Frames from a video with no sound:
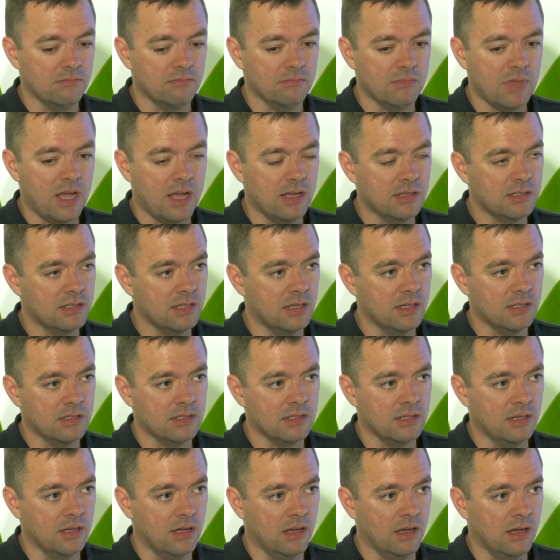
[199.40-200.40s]

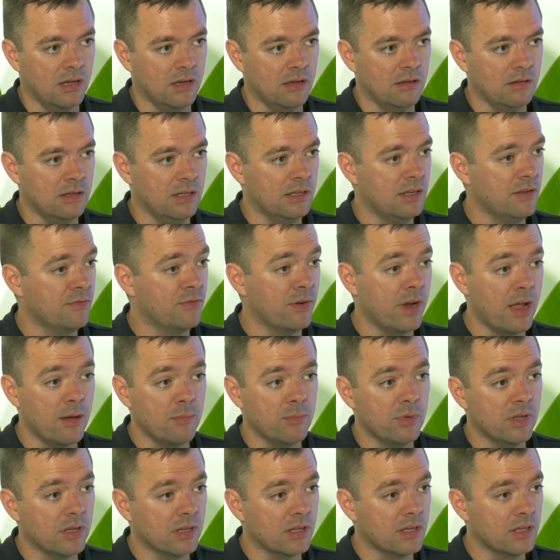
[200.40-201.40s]
Assets are in different
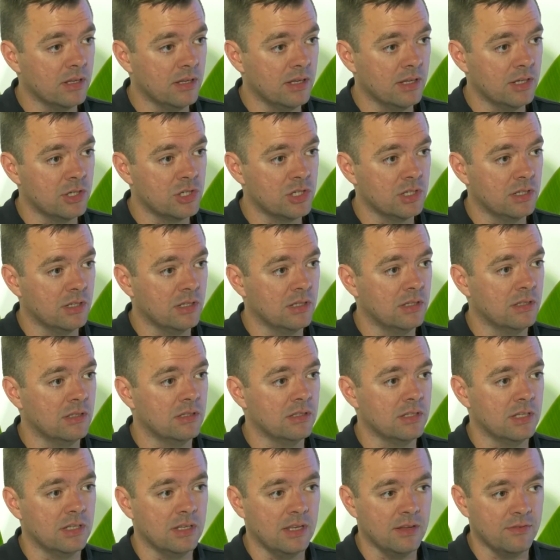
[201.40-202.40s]
ambient
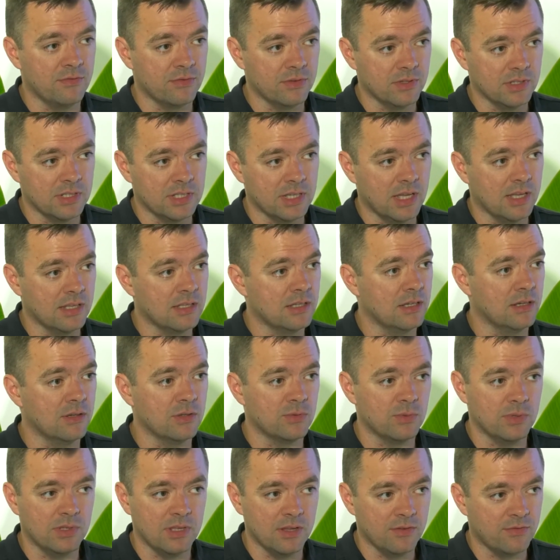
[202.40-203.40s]
conditions, in different
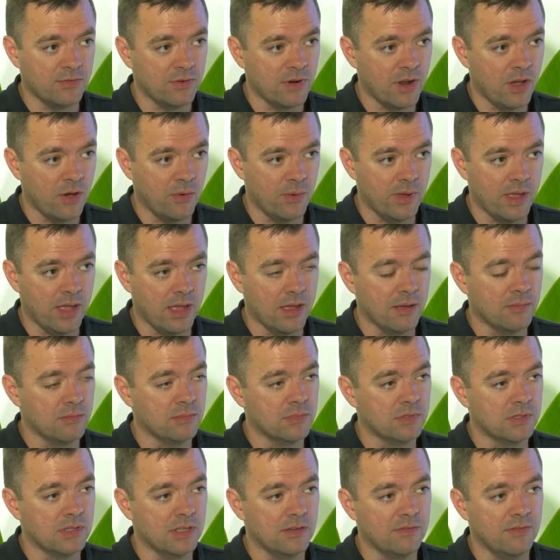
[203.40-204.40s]
setups with different
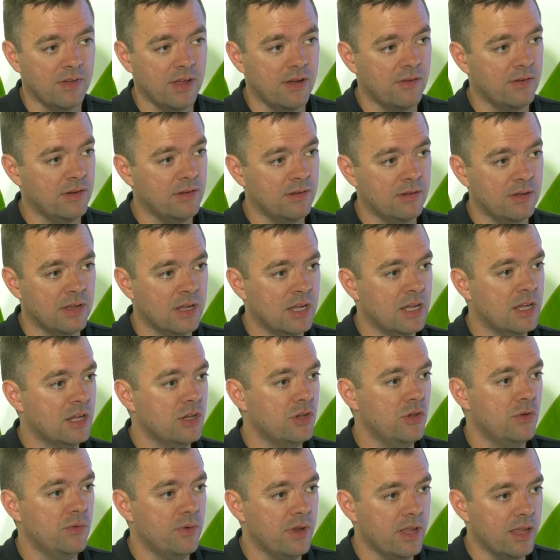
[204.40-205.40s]
OEMs. They're very
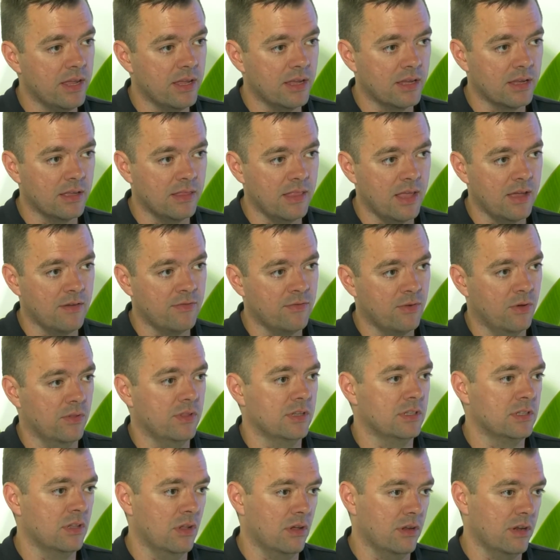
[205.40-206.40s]
unique, and therefore
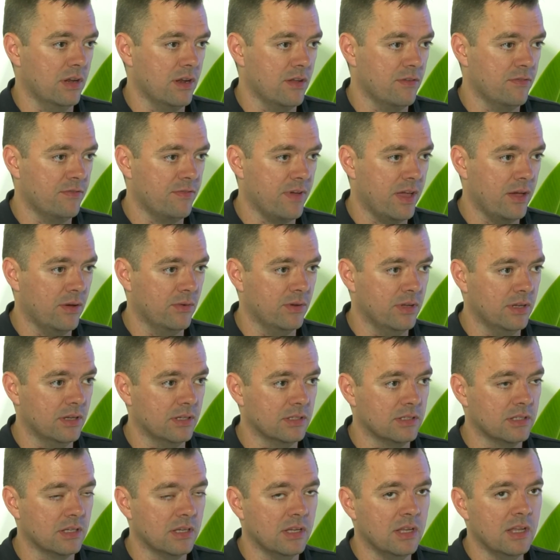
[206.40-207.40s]
there's not enough
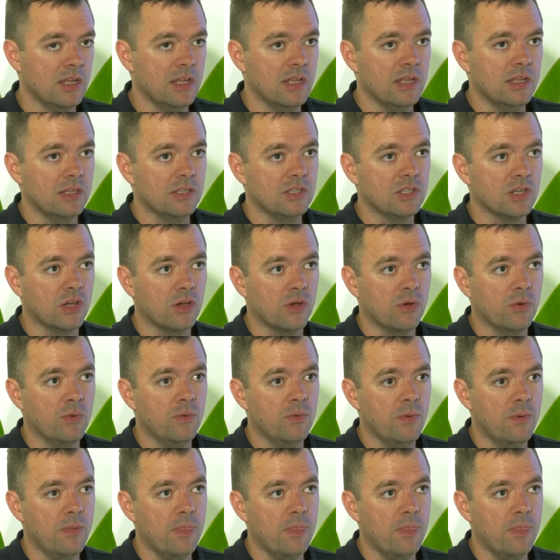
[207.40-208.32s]
failures. So